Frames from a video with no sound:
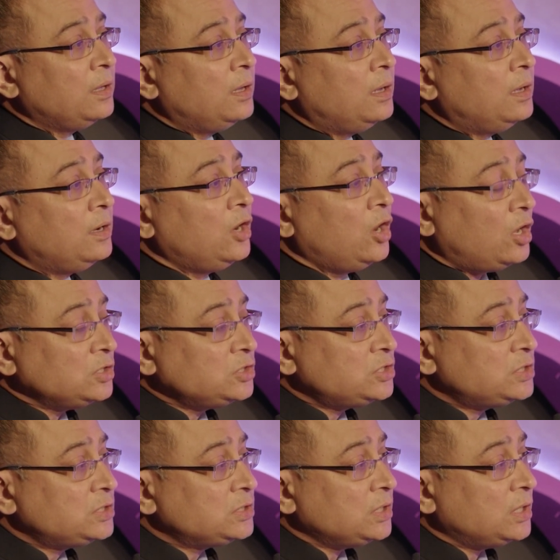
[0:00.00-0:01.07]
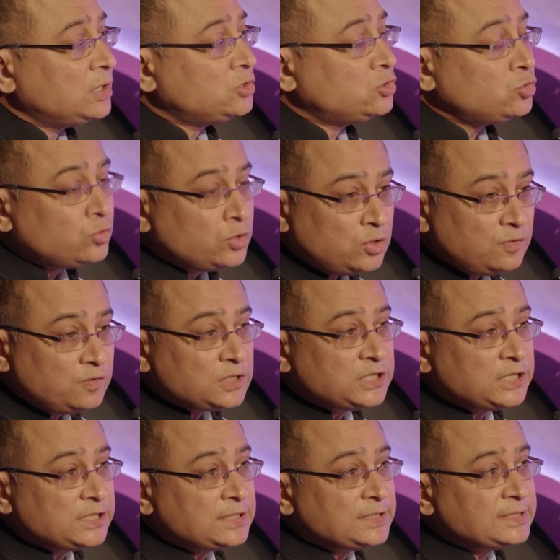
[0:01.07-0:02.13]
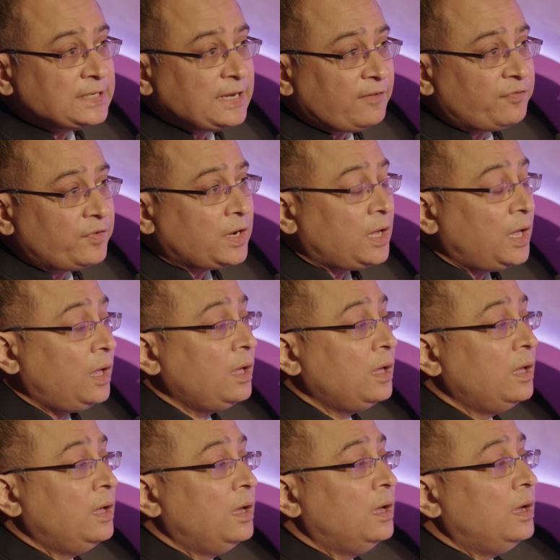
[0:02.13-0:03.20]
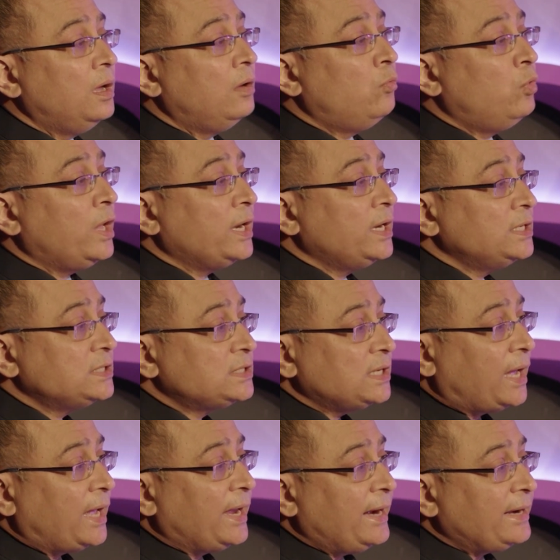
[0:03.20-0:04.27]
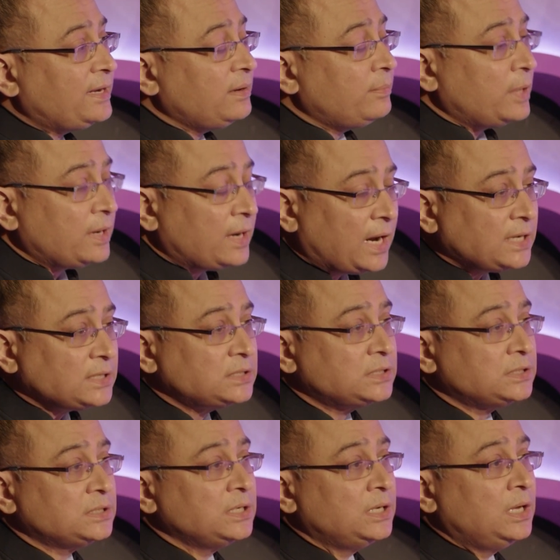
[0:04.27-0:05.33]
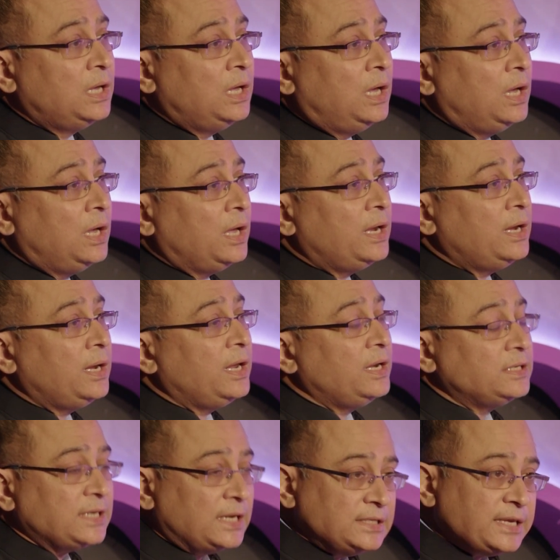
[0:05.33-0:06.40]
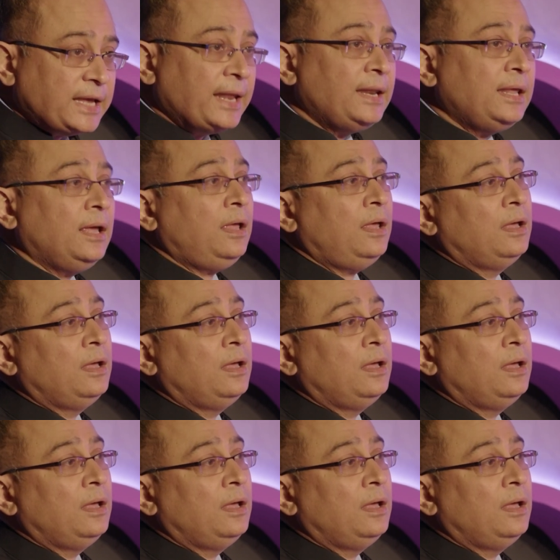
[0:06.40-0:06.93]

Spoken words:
launched 2 universities in Africa. One is IIT Madras in Tanzania,